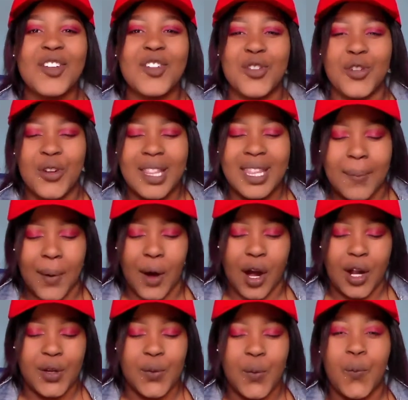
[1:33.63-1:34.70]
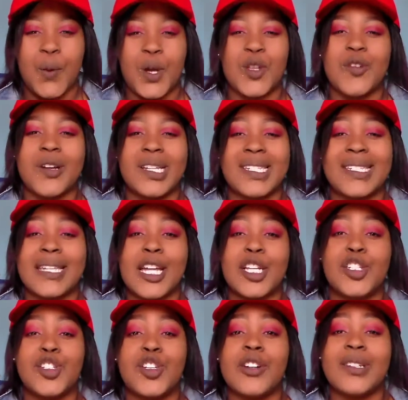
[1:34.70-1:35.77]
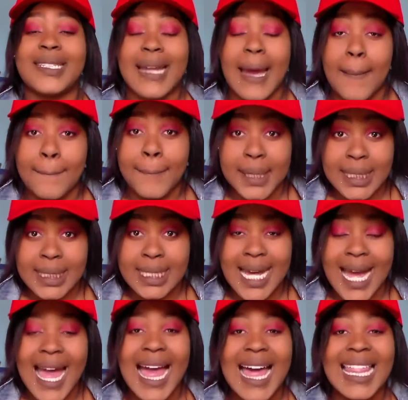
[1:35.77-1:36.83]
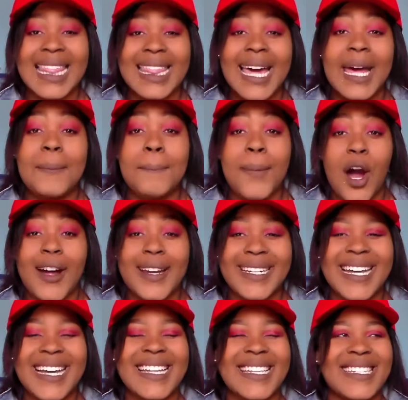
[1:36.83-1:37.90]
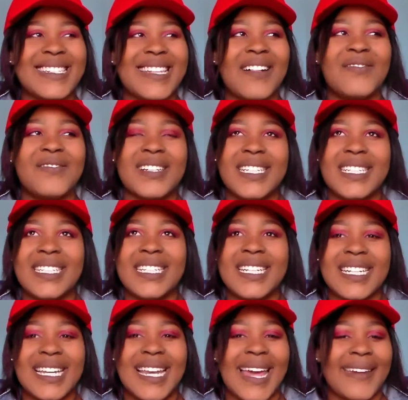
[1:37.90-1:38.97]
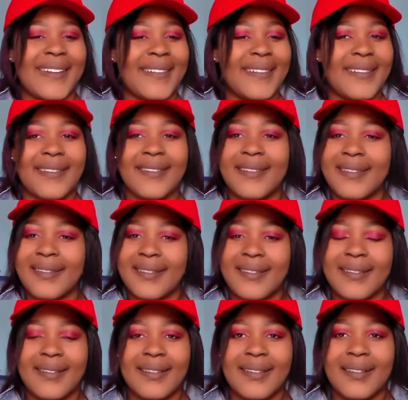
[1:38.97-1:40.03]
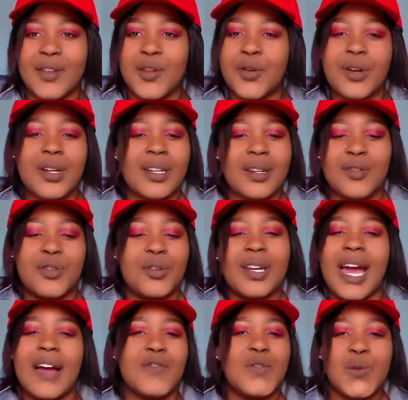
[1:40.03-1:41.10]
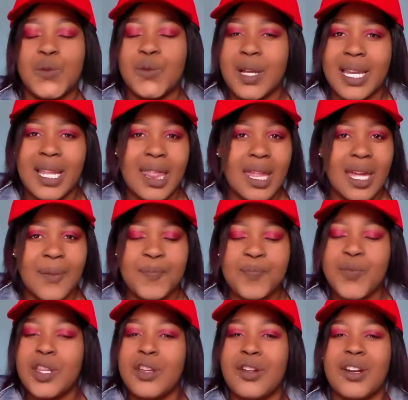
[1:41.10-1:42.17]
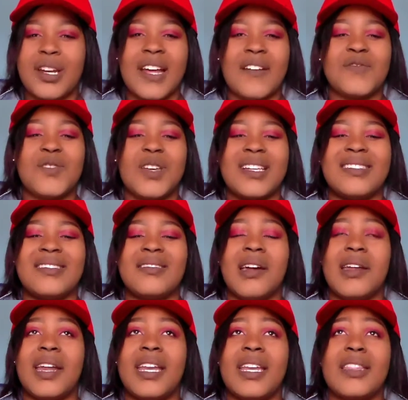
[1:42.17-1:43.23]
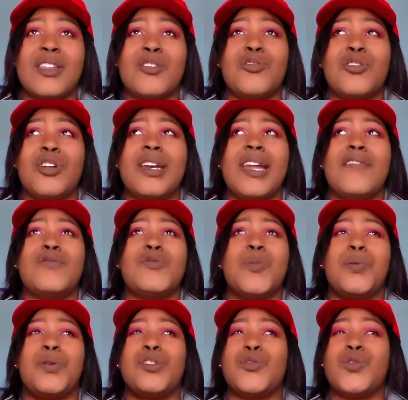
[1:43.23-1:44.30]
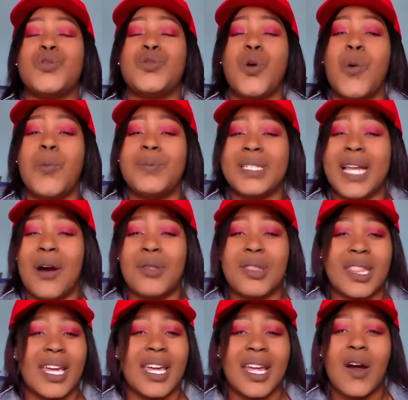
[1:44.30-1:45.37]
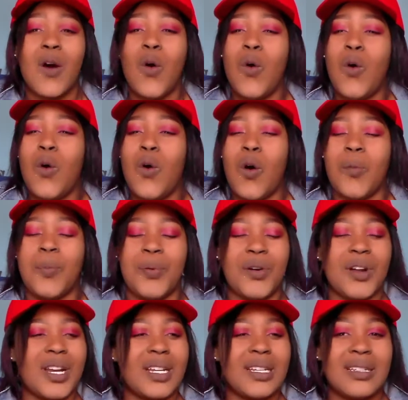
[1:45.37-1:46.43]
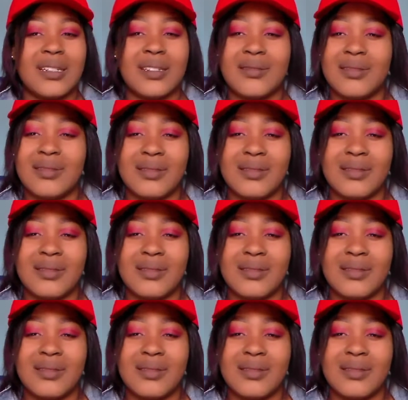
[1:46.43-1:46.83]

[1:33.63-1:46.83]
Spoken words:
you know, the part where you insert your tampon, that part is self-cleaning. Like, you don't have to do anything, you don't have to insert anything, you don't have to put soap down there or put in